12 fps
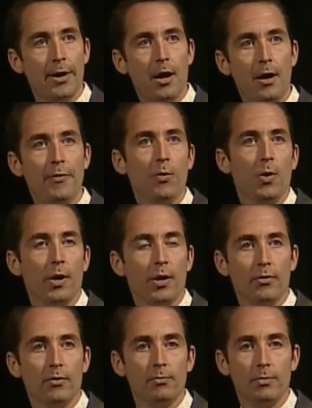And often what
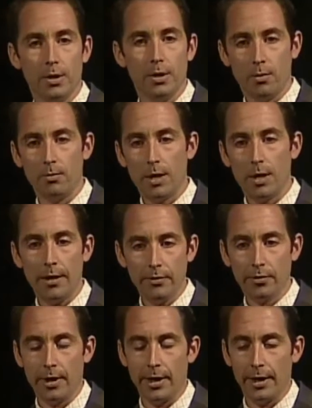is
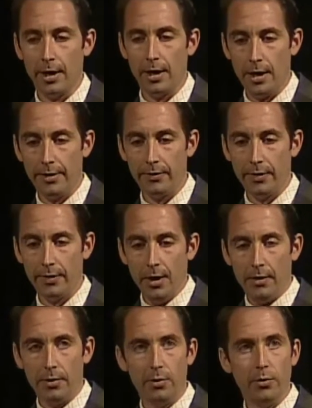concentrated on is
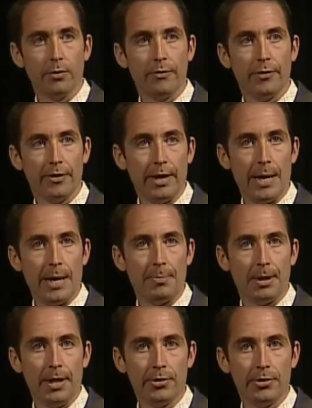the user-facing
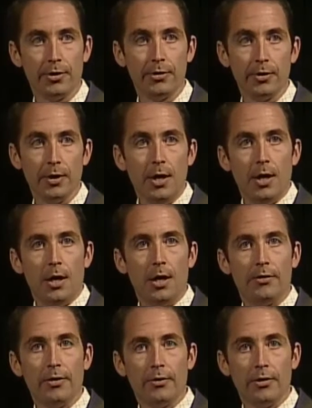applications.
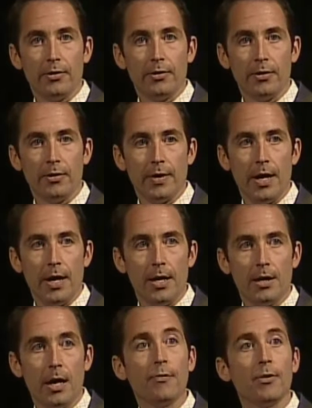Since this is
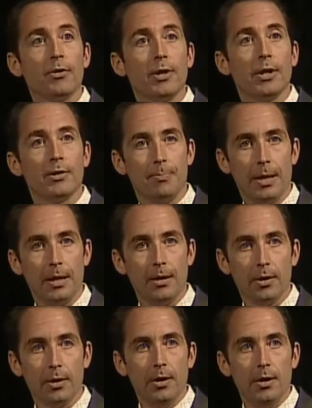a conference that's
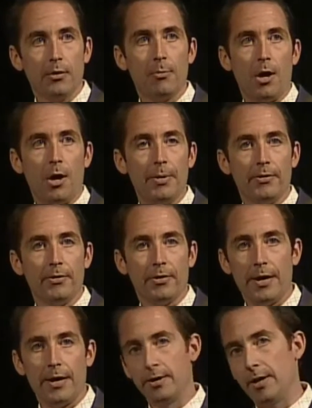about small business
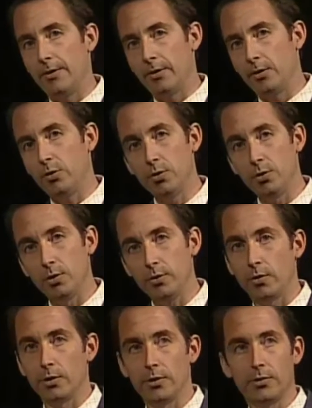advertising
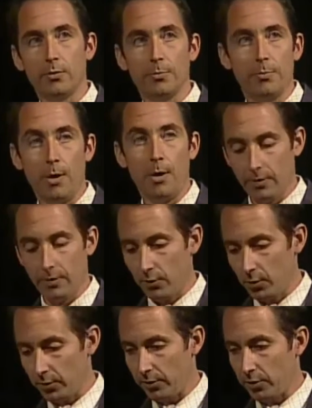tools, or just small business
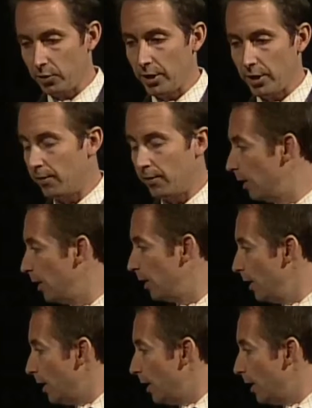tools in general,